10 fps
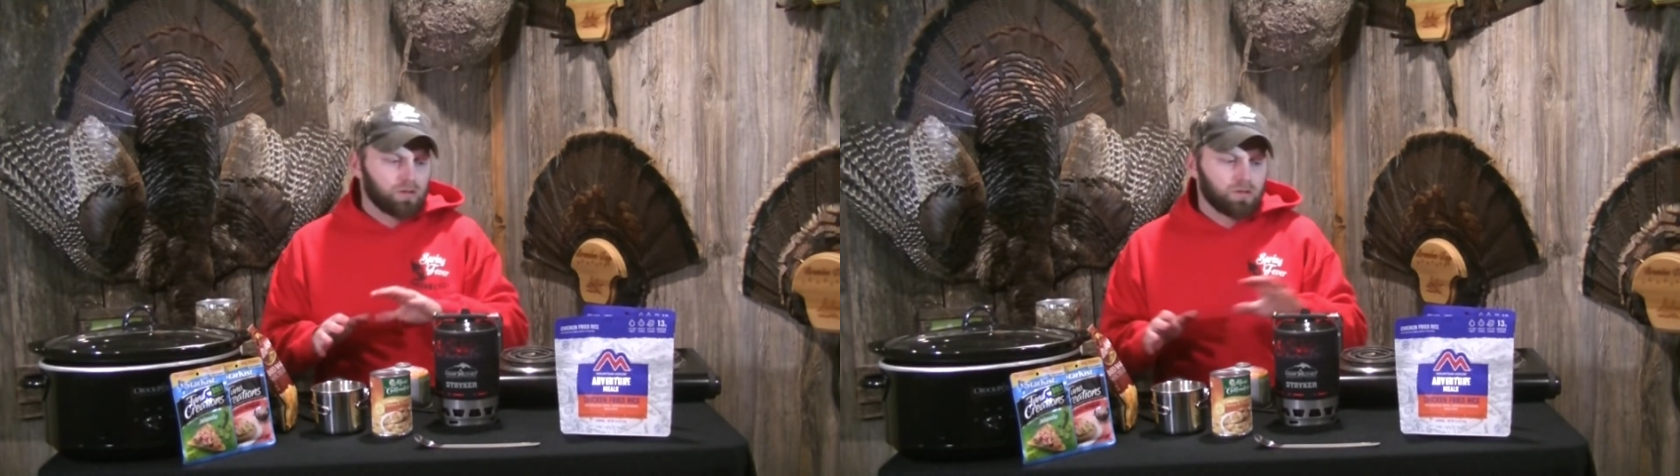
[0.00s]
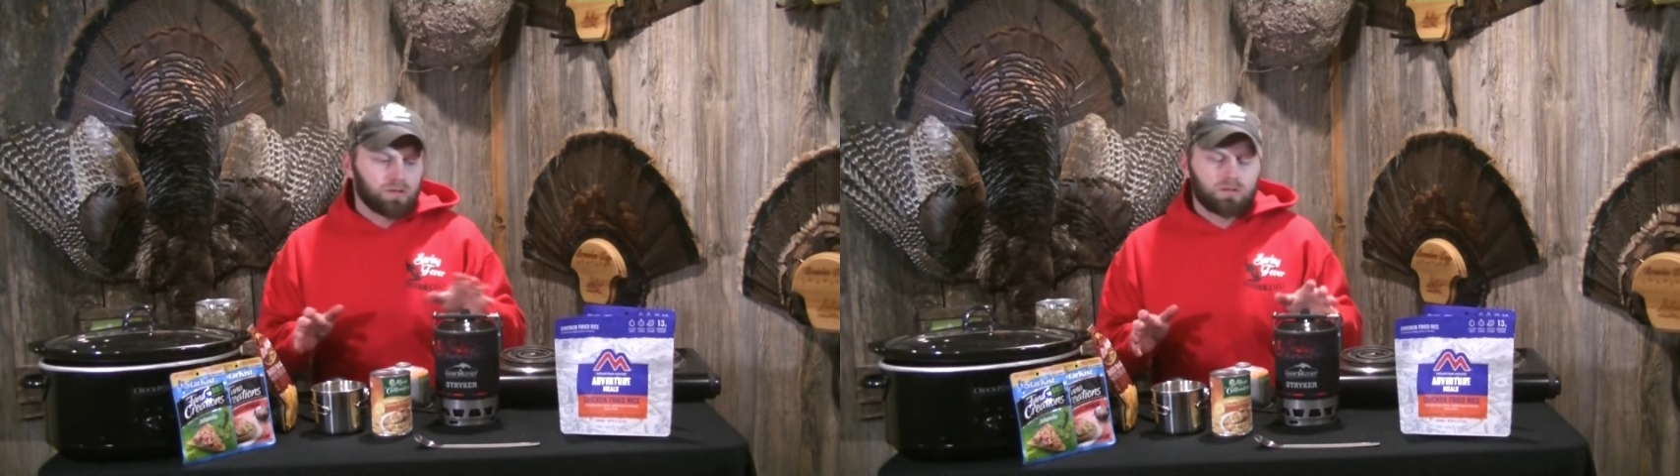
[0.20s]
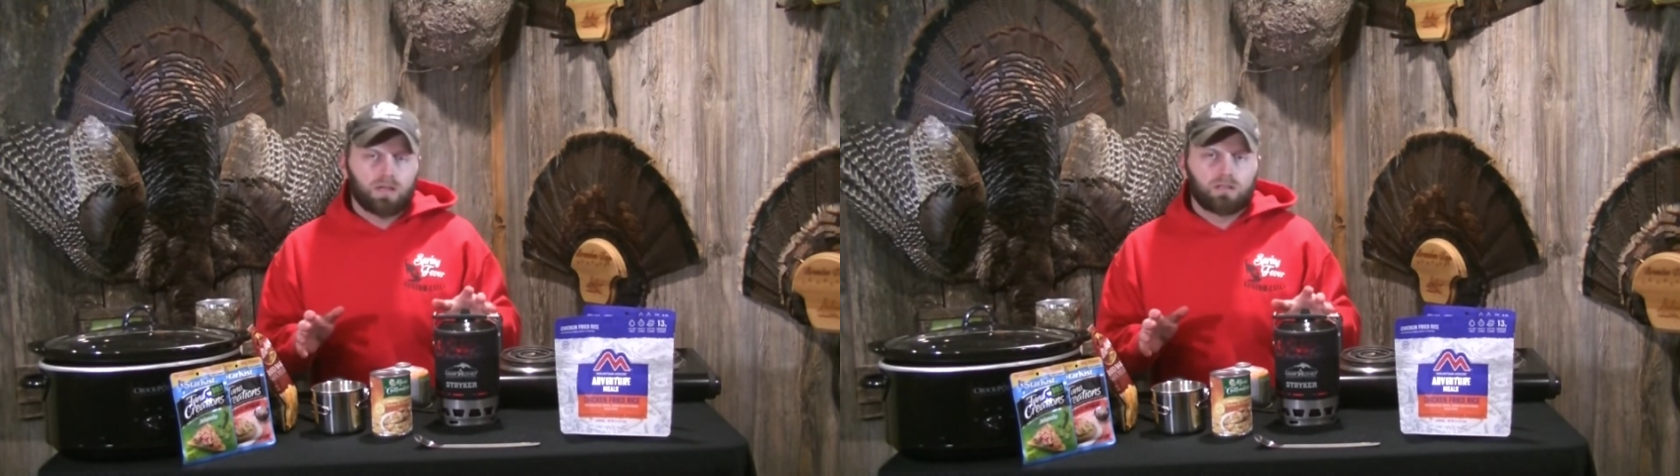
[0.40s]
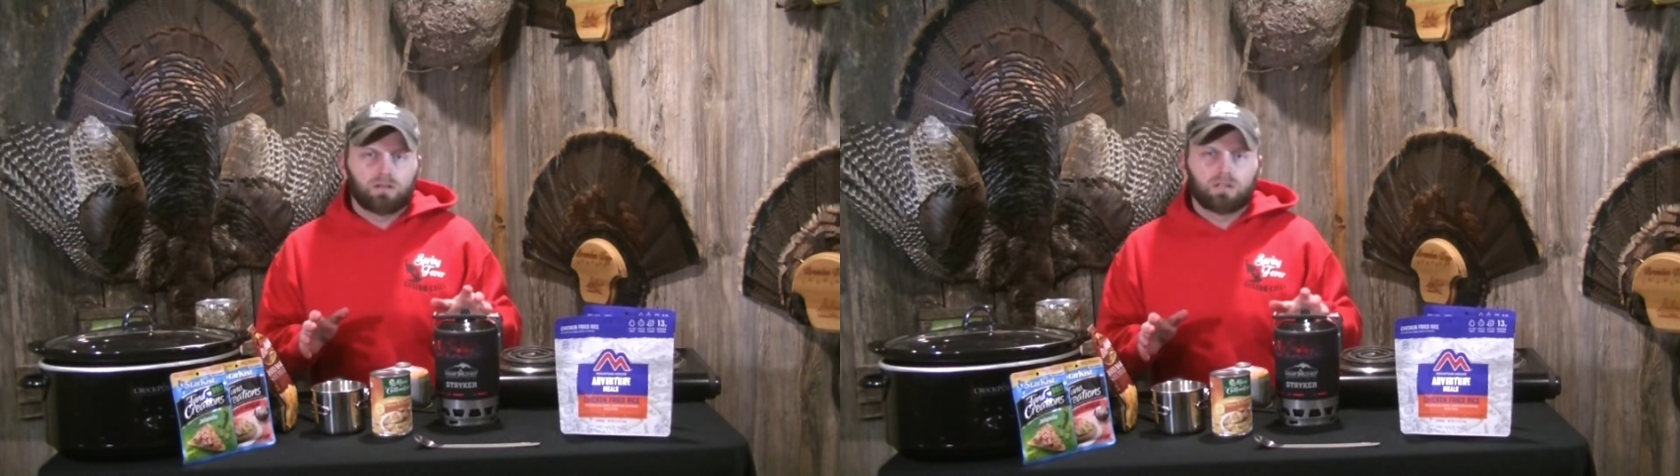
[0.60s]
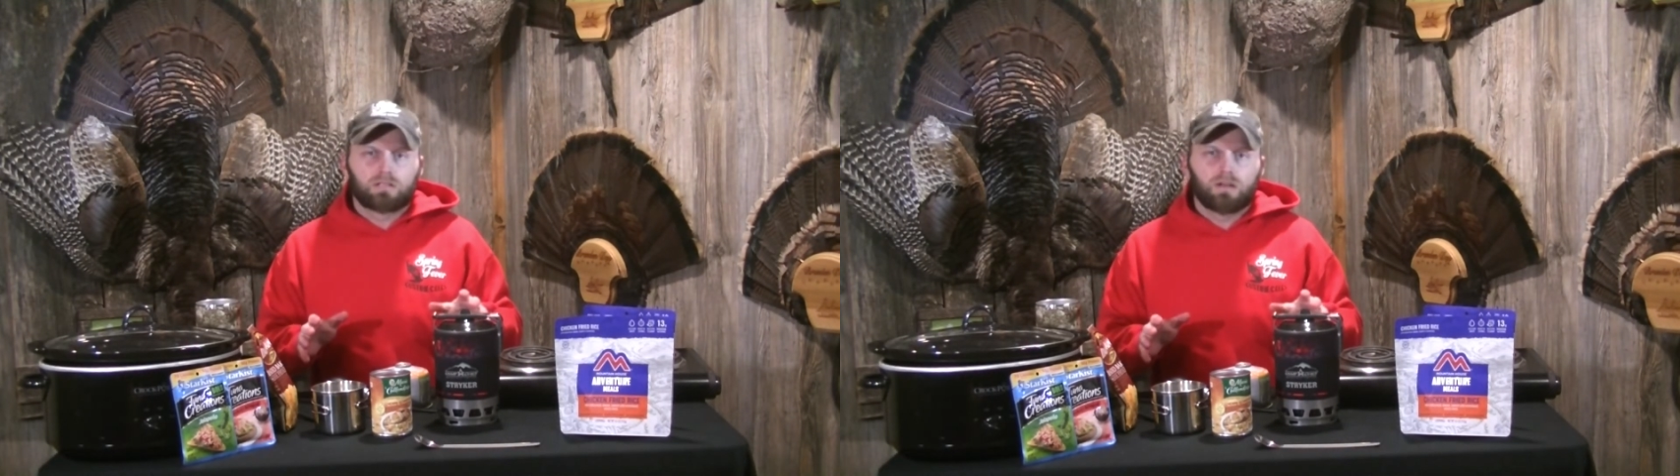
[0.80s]
and you can do
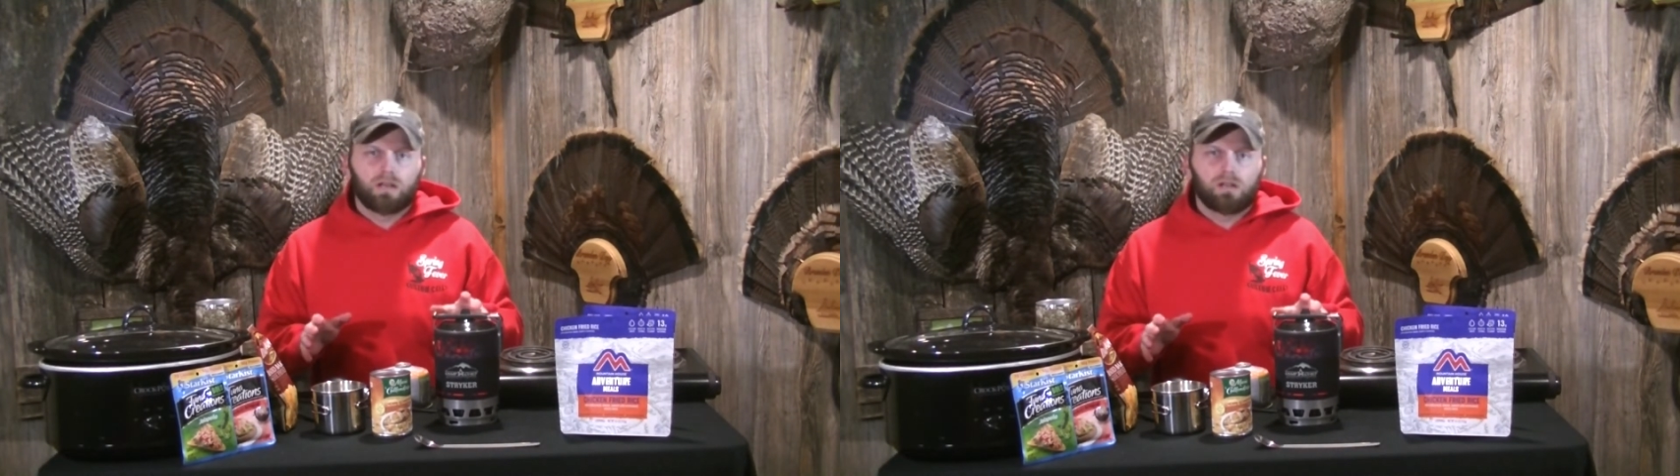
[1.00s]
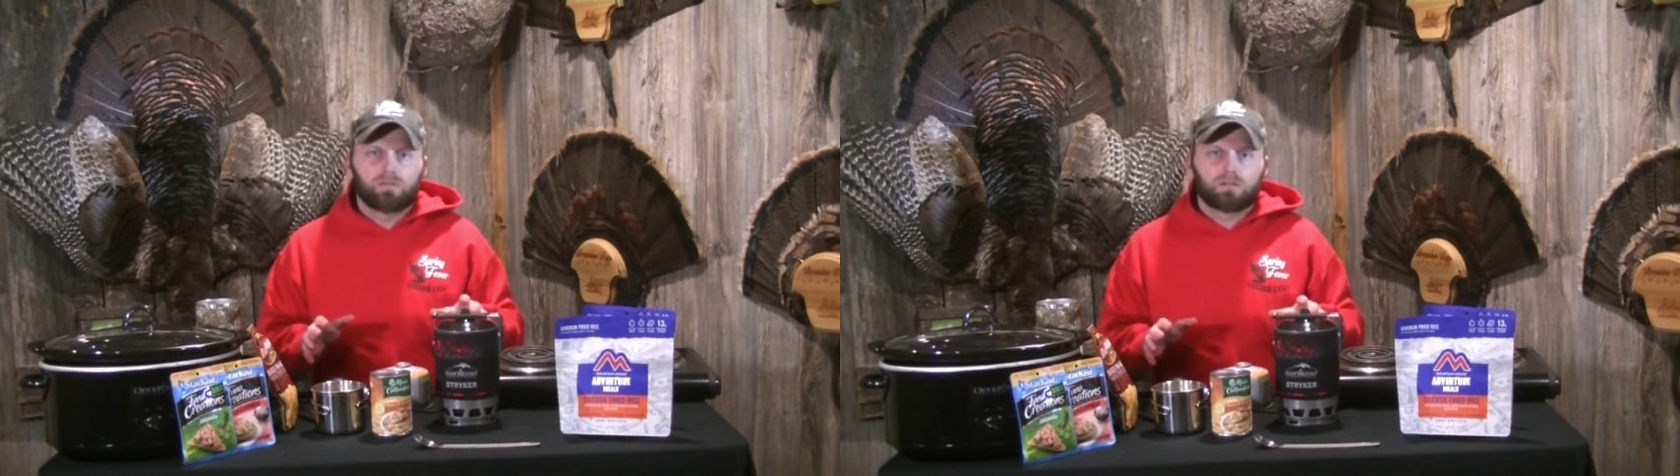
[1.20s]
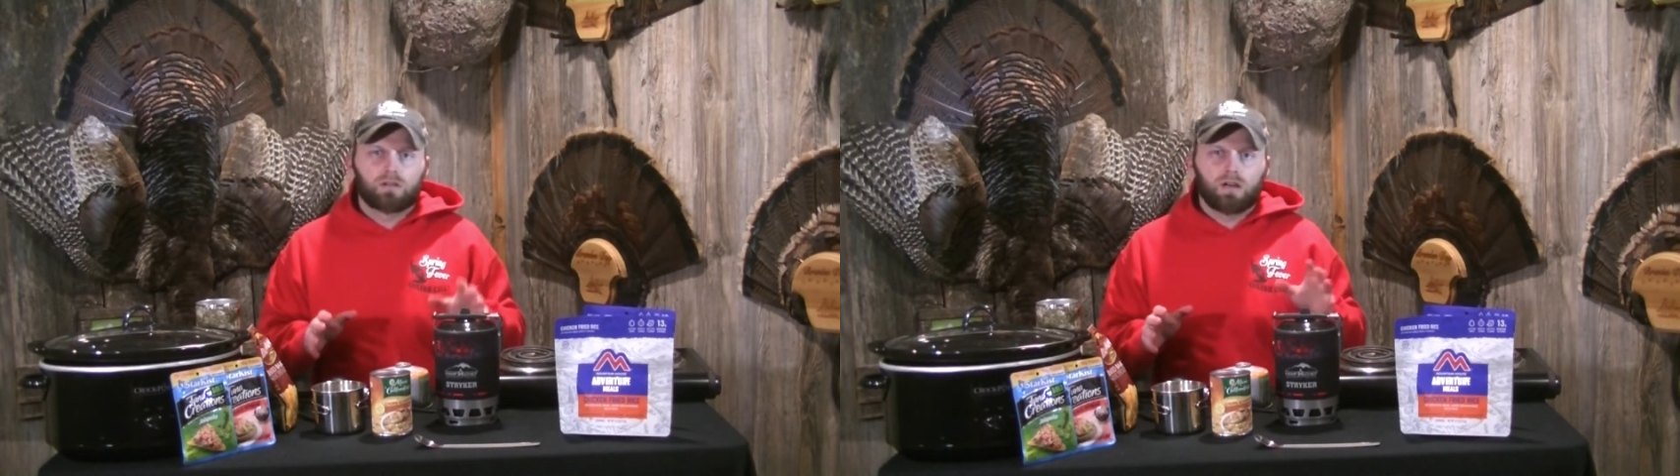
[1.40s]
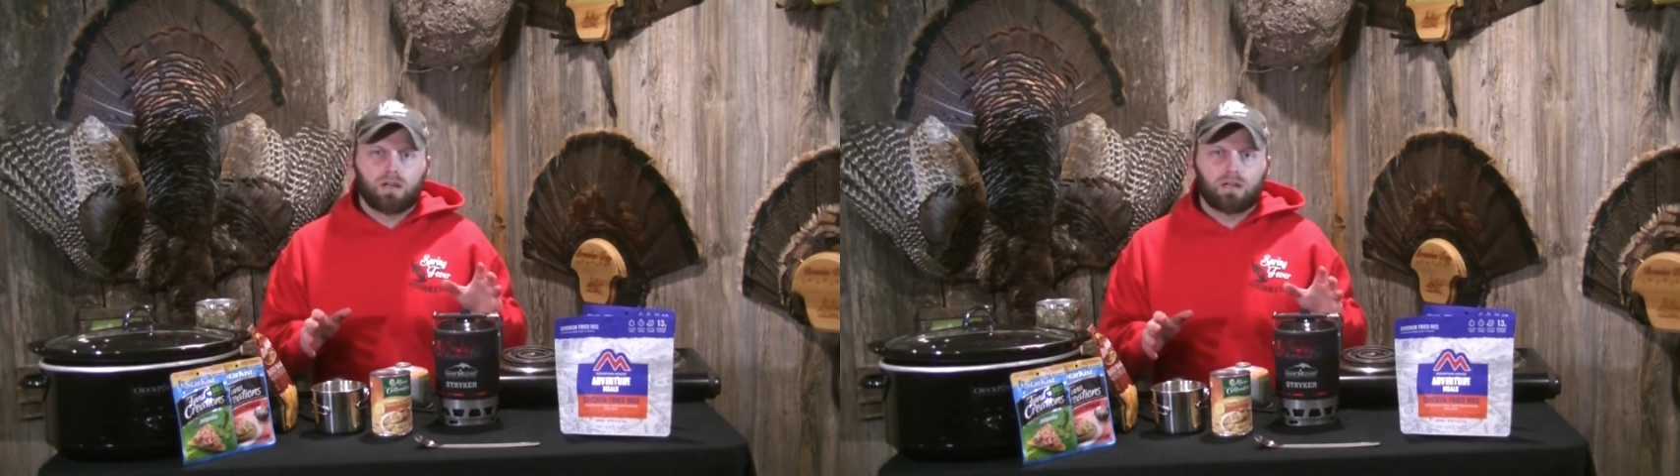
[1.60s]
this right there on the tailgate of your